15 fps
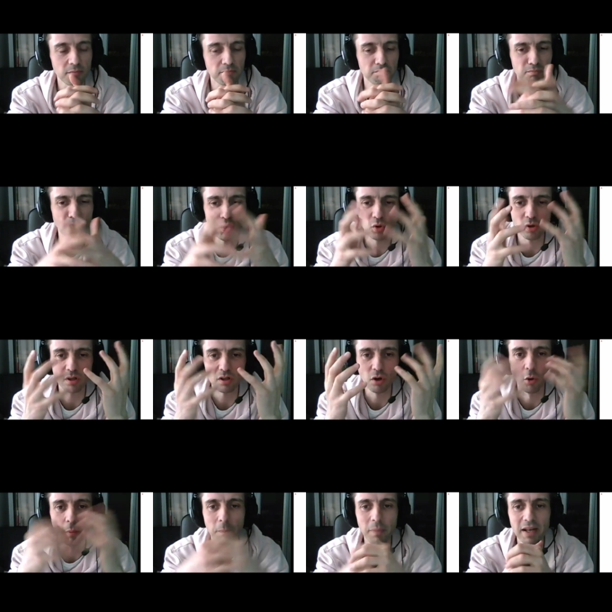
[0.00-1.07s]
more
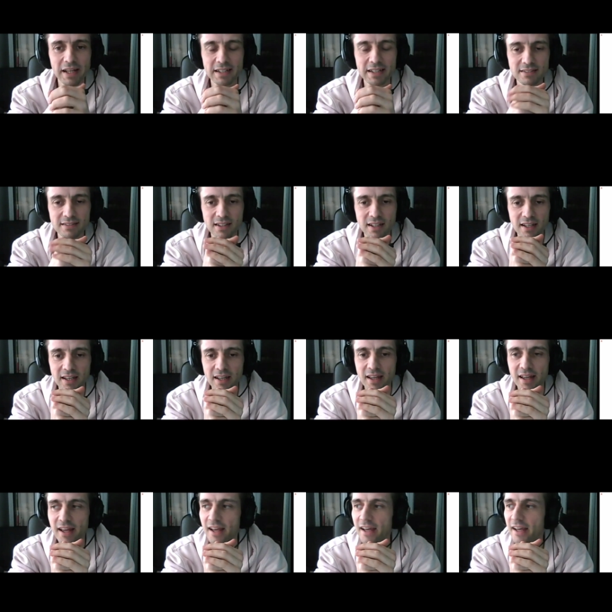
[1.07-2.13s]
complex,
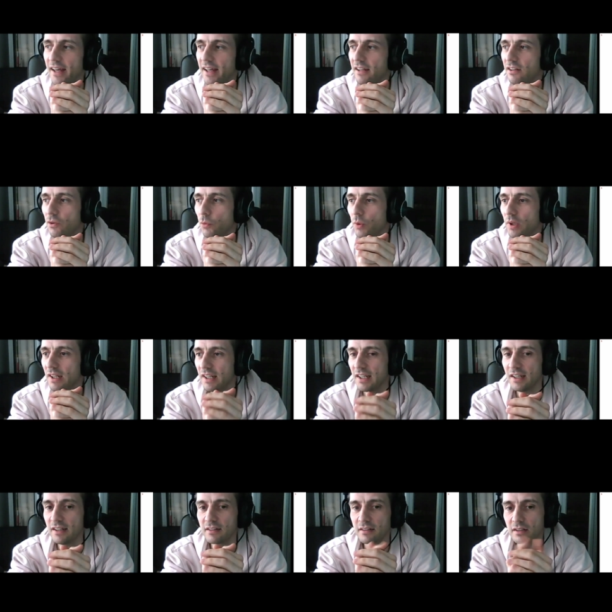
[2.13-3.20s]
and we
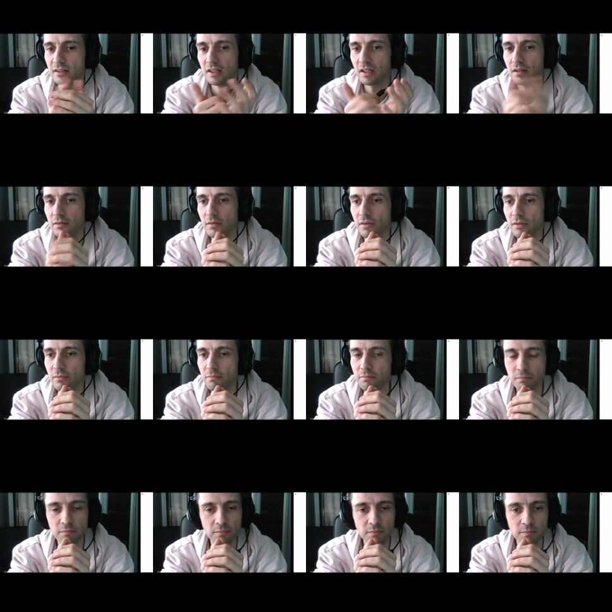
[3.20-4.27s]
need the
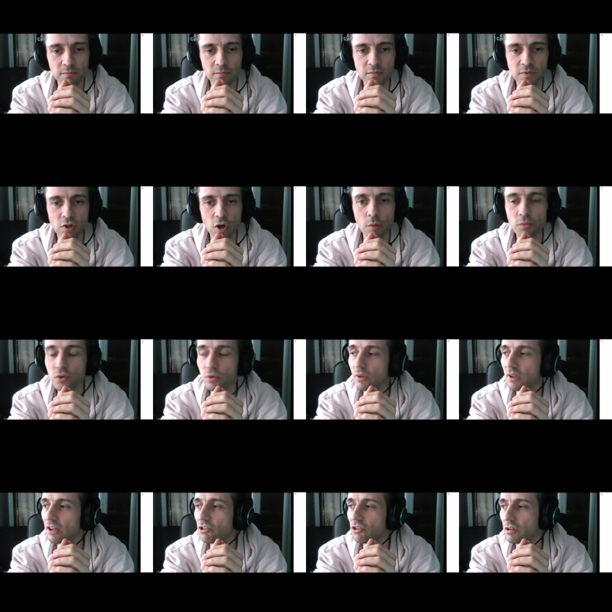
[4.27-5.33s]

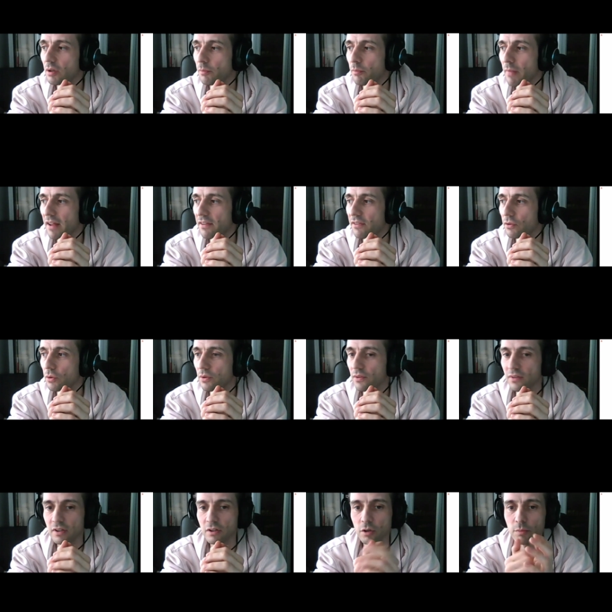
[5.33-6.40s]
computational
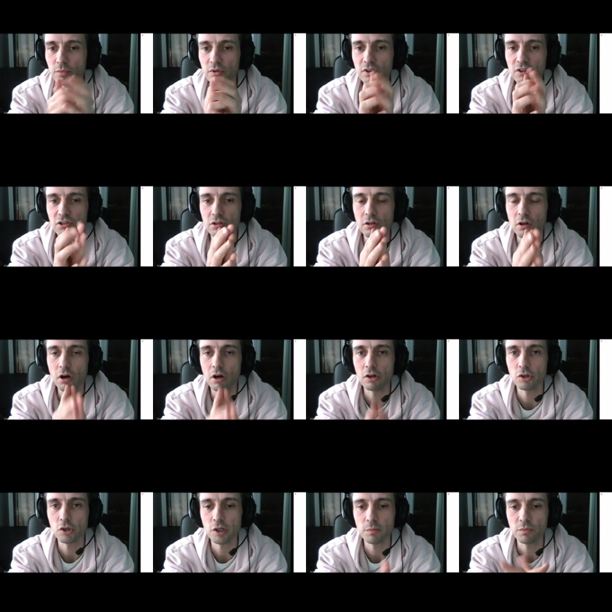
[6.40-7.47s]
methods and computational
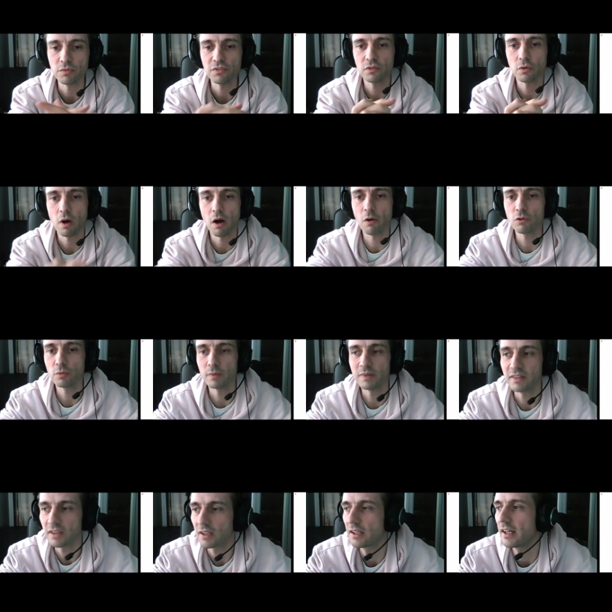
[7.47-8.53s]
algorithms to
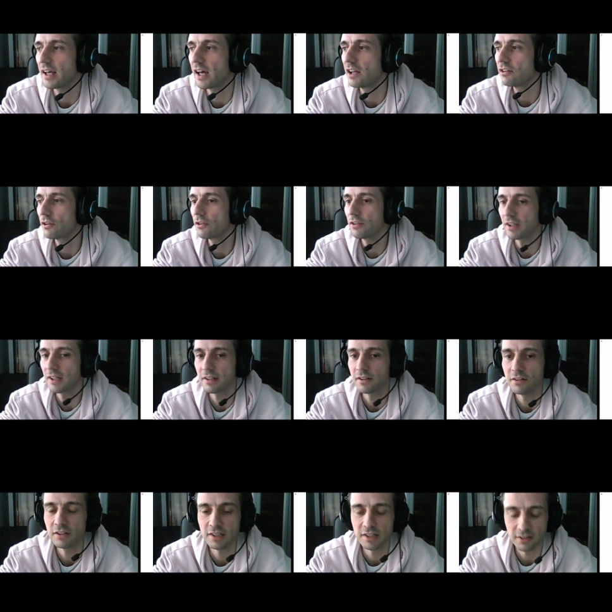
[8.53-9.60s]
automatically
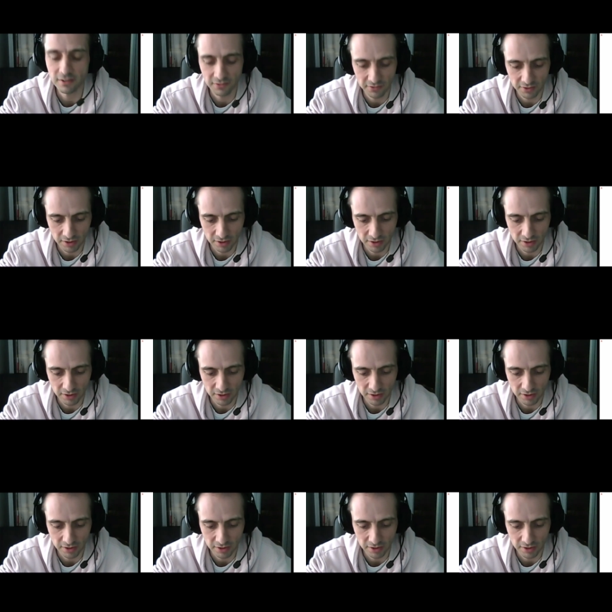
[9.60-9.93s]
annotate these